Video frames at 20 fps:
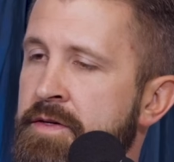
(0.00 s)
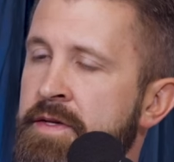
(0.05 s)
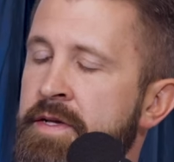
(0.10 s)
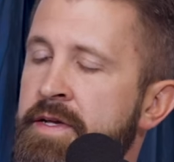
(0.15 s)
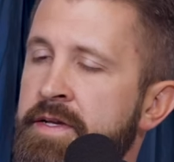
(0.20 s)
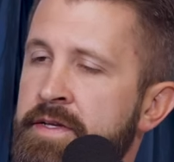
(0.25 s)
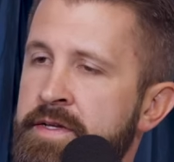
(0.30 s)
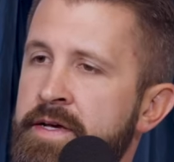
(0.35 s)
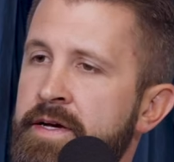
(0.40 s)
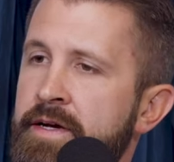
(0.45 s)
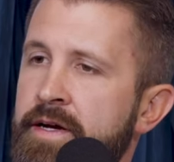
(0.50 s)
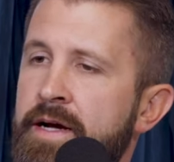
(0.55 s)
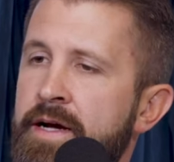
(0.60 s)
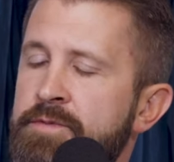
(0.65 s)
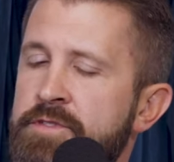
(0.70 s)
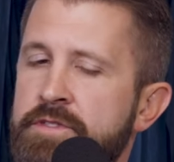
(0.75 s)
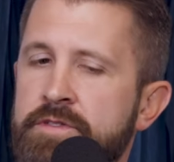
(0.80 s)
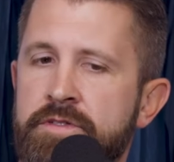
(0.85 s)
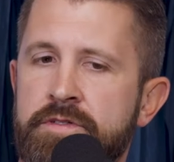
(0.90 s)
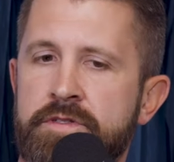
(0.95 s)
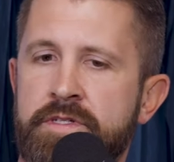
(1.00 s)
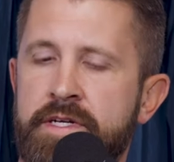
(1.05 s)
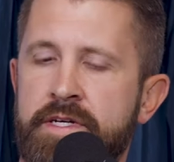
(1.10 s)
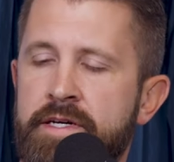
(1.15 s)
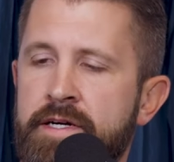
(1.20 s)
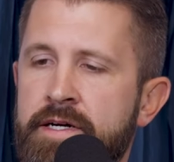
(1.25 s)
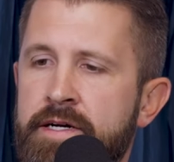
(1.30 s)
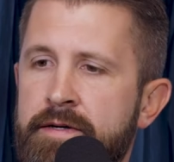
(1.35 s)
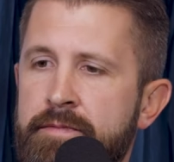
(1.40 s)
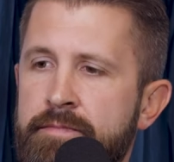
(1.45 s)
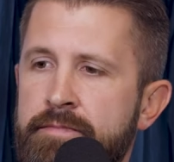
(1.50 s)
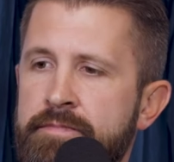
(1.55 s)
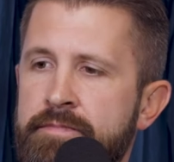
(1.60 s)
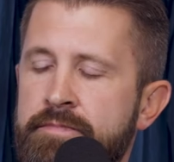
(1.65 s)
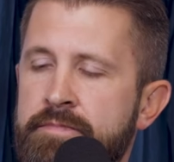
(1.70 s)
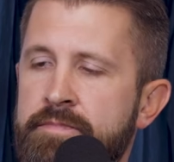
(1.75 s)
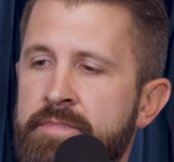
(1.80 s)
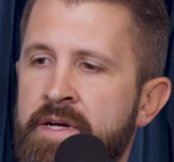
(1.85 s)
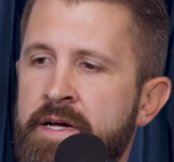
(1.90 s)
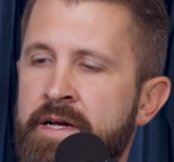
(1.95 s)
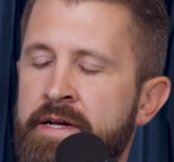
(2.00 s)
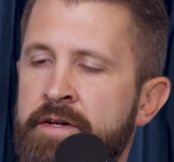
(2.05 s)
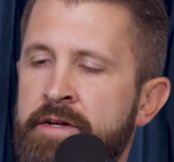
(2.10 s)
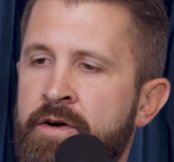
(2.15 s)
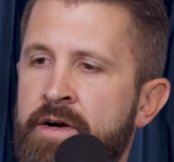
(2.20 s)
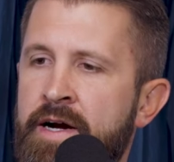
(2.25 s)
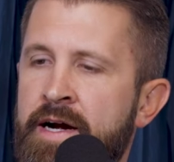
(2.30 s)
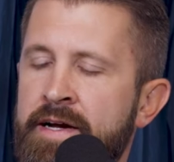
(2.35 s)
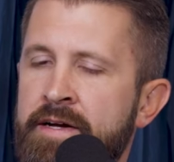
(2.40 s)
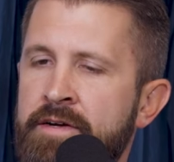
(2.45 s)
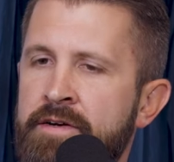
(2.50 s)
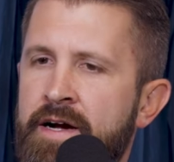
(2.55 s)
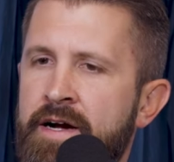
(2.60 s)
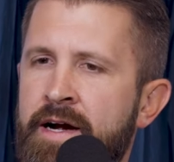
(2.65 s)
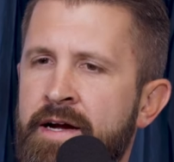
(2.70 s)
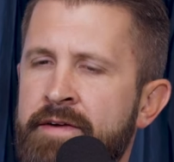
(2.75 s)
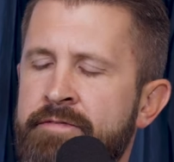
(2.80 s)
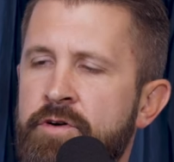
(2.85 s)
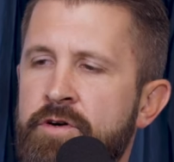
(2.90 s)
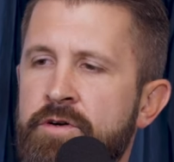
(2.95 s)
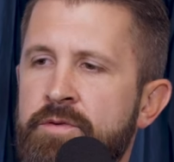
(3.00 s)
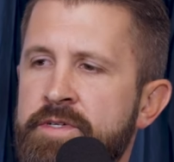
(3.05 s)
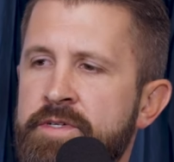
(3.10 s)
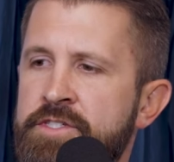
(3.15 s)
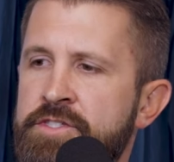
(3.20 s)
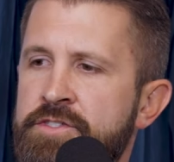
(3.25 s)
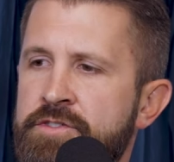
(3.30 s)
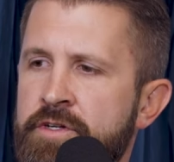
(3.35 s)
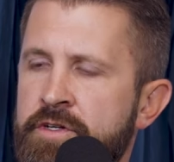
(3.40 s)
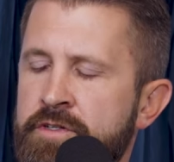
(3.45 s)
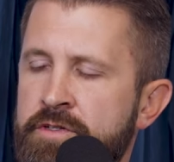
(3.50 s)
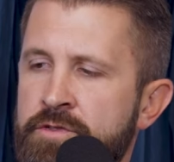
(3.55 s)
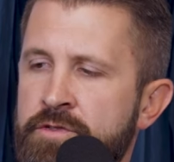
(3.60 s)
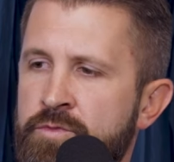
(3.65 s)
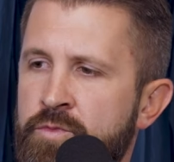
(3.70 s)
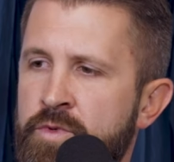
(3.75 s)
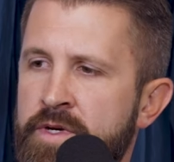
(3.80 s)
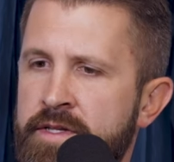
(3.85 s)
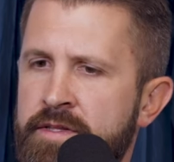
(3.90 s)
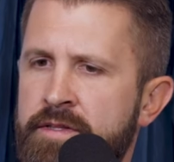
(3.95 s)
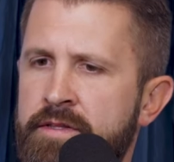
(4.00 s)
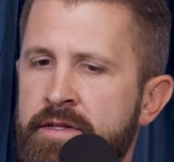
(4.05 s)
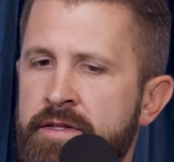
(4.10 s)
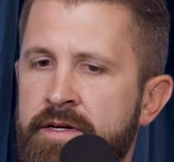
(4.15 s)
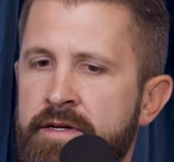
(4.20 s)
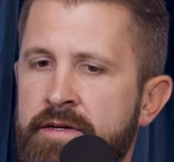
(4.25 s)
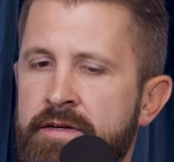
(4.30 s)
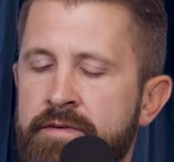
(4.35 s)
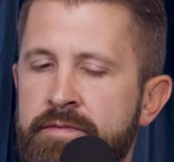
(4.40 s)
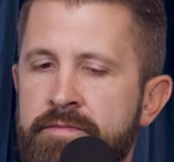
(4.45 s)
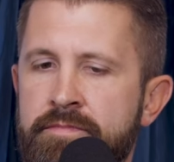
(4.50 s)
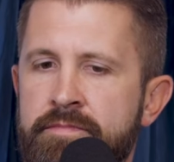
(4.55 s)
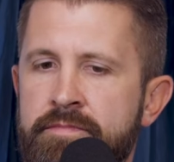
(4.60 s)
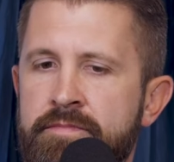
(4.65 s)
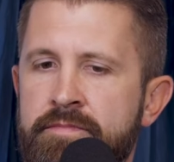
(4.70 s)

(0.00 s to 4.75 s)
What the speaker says: yeah, absolutely. I've always struggled with more of